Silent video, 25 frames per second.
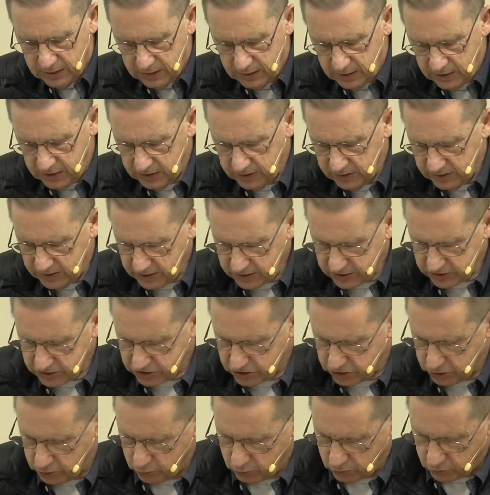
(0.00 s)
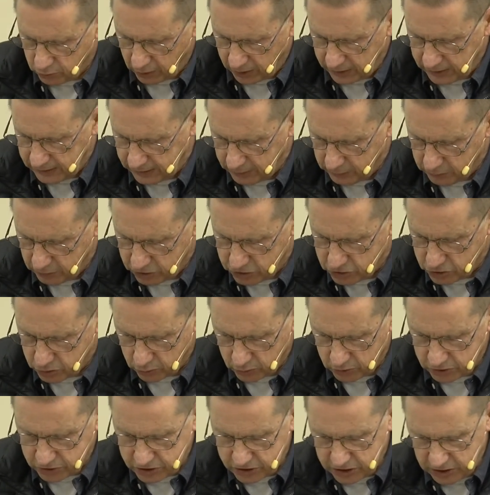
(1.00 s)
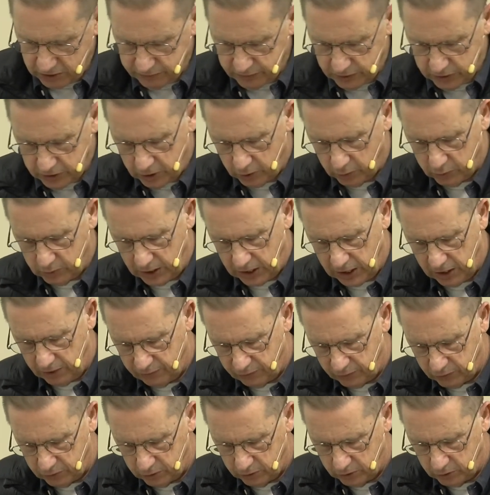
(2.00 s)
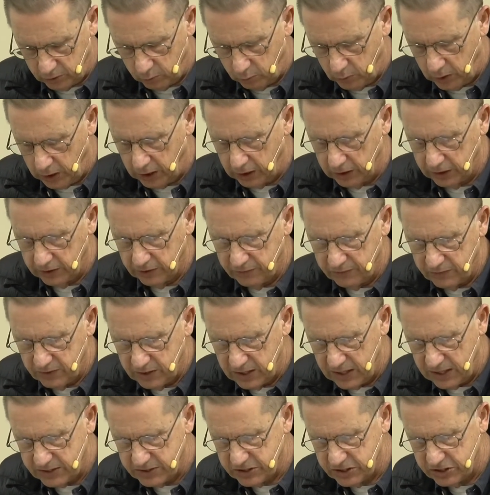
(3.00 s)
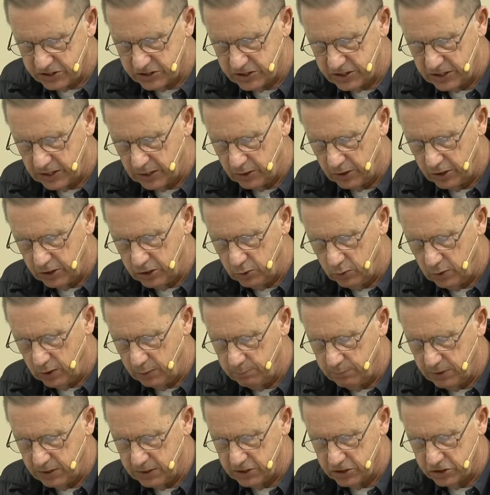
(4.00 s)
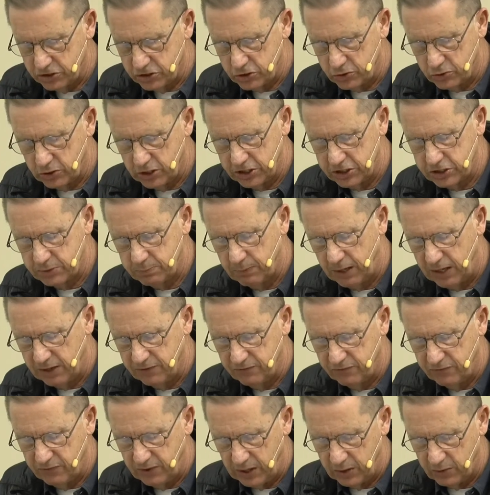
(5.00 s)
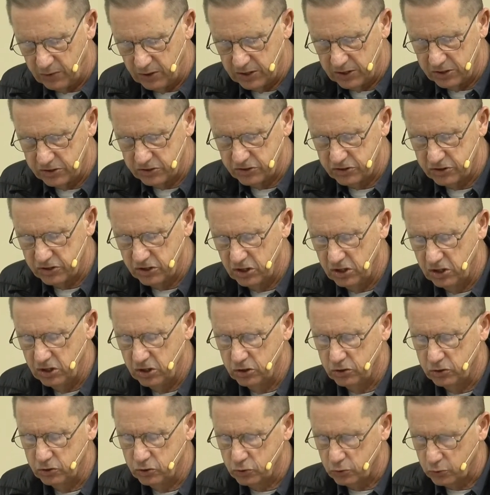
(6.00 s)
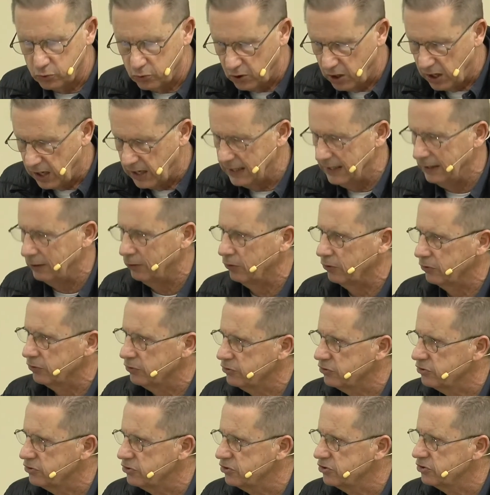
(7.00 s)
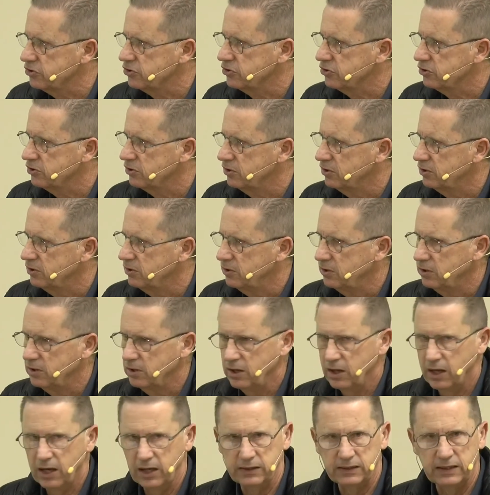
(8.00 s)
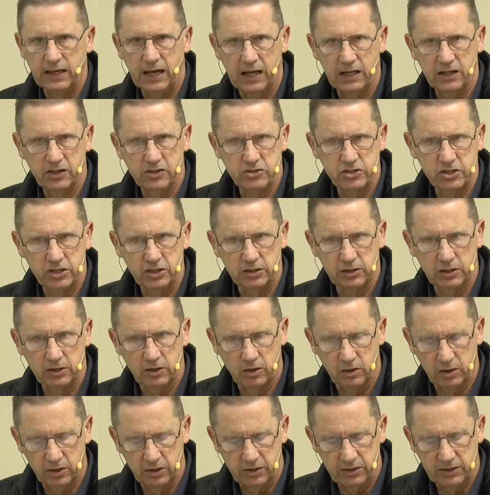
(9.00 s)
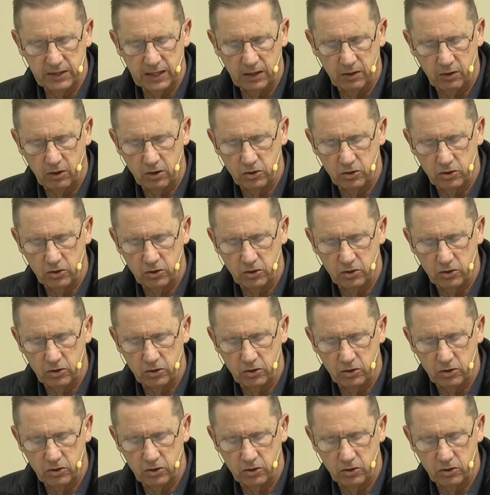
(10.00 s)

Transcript: in this you greatly rejoice, even though now for a little while, if necessary, you have been distressed by various trials. Acknowledging clearly there